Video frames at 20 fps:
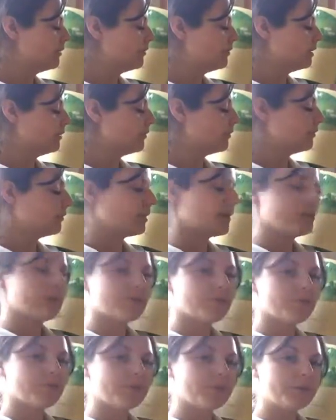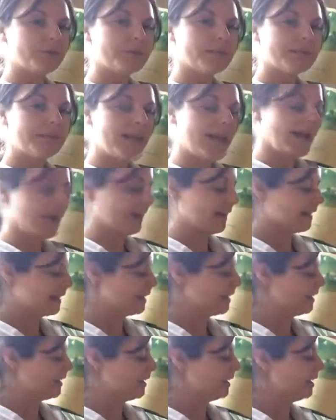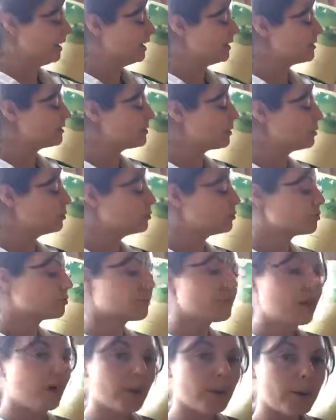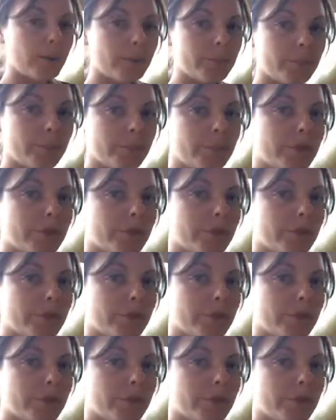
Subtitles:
for a fresh fruit snack. So trump